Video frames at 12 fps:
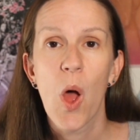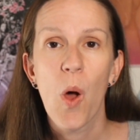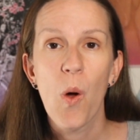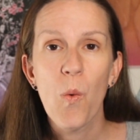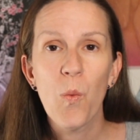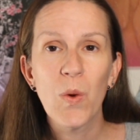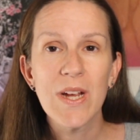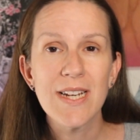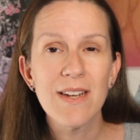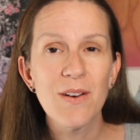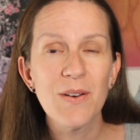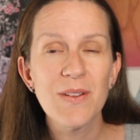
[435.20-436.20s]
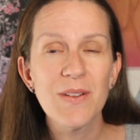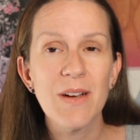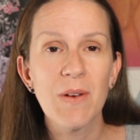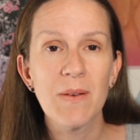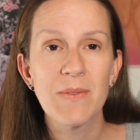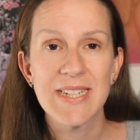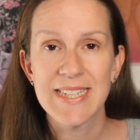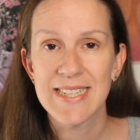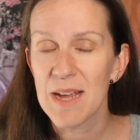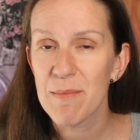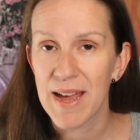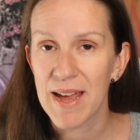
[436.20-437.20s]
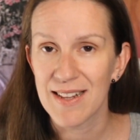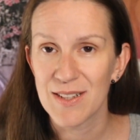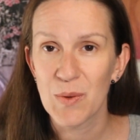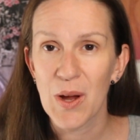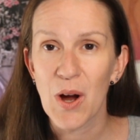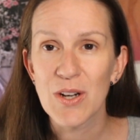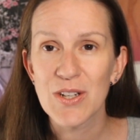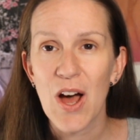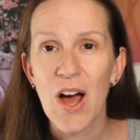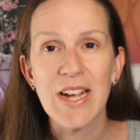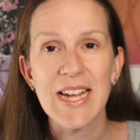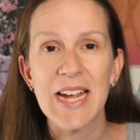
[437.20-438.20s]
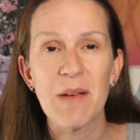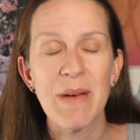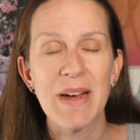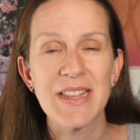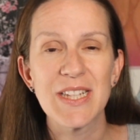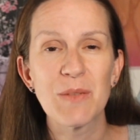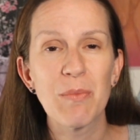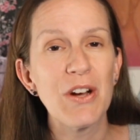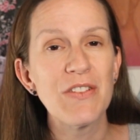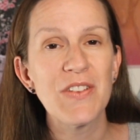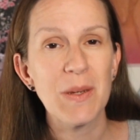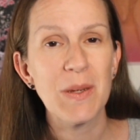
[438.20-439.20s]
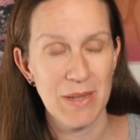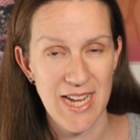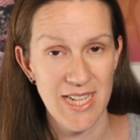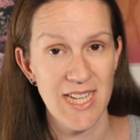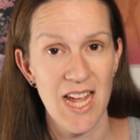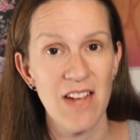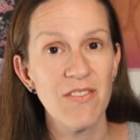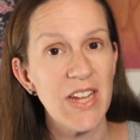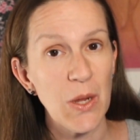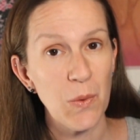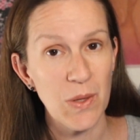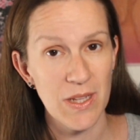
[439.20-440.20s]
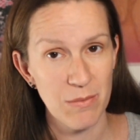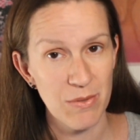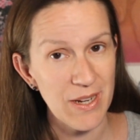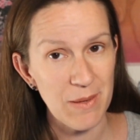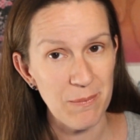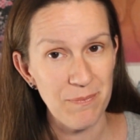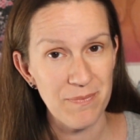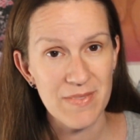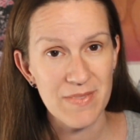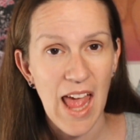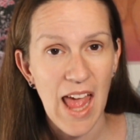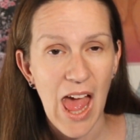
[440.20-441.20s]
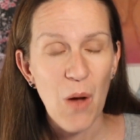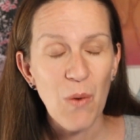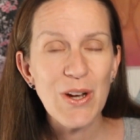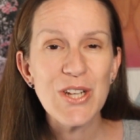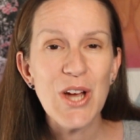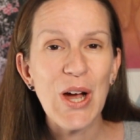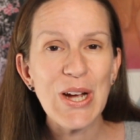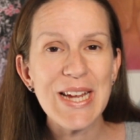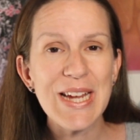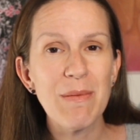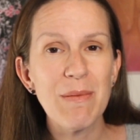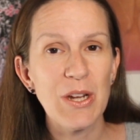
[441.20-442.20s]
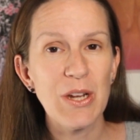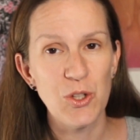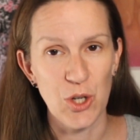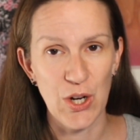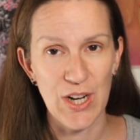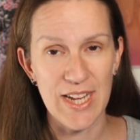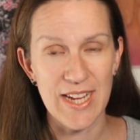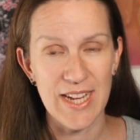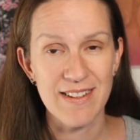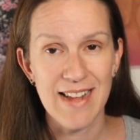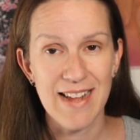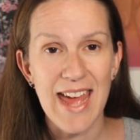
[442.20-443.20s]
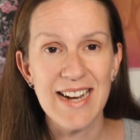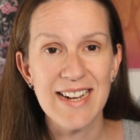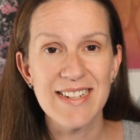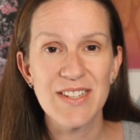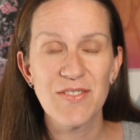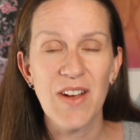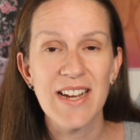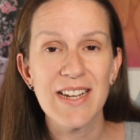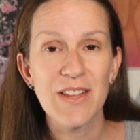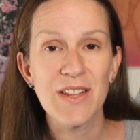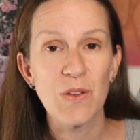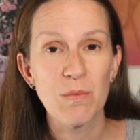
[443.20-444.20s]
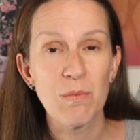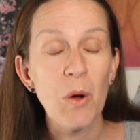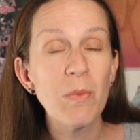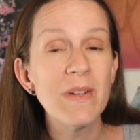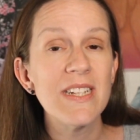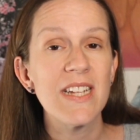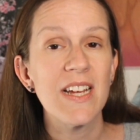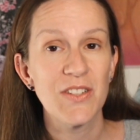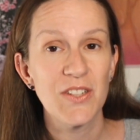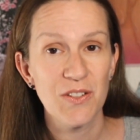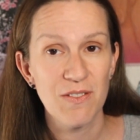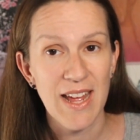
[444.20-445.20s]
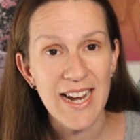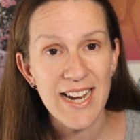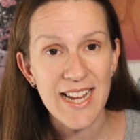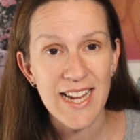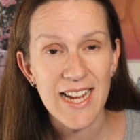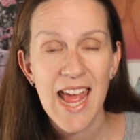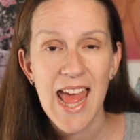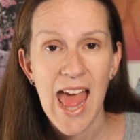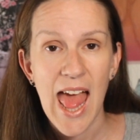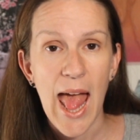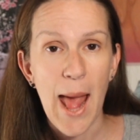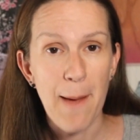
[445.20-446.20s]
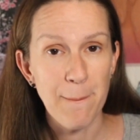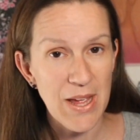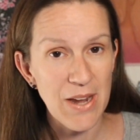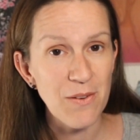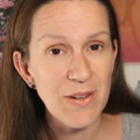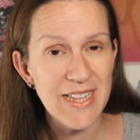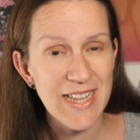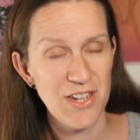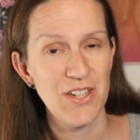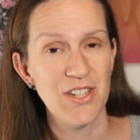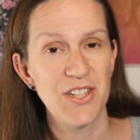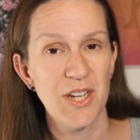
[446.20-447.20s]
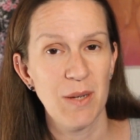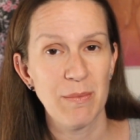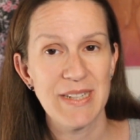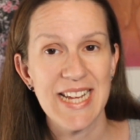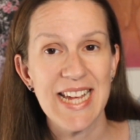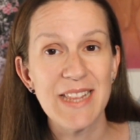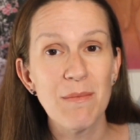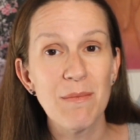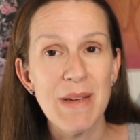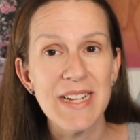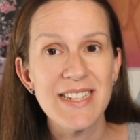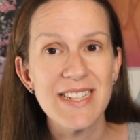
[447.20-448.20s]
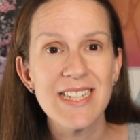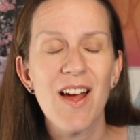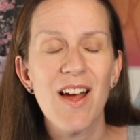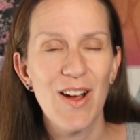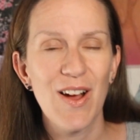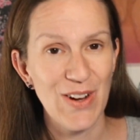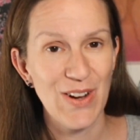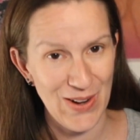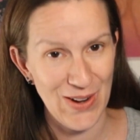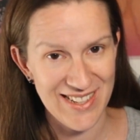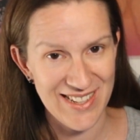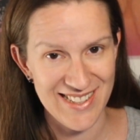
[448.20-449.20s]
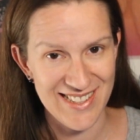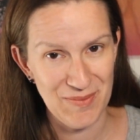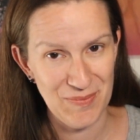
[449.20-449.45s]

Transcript: we know that when we say balance, we aren't talking about this perfect place of equilibrium. We are talking about a journey, and it is finding those moments of serenity and better relationships in the midst of our crazy.